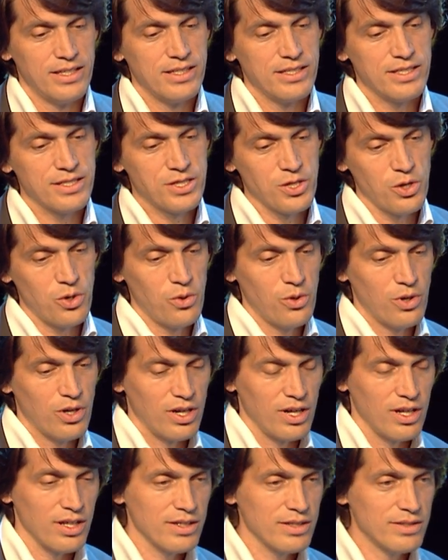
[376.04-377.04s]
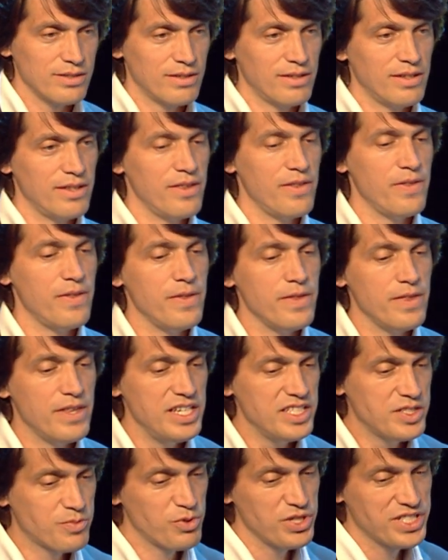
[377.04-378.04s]
So
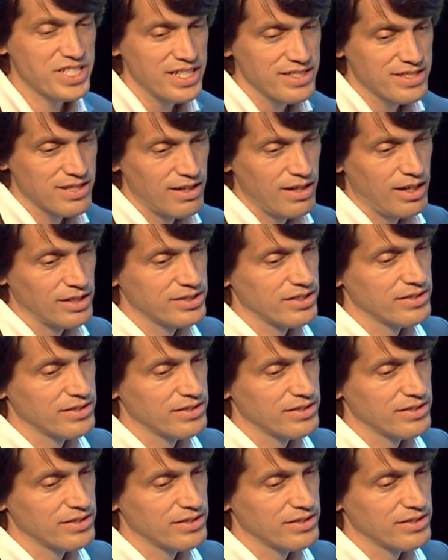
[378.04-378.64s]
this presents a lot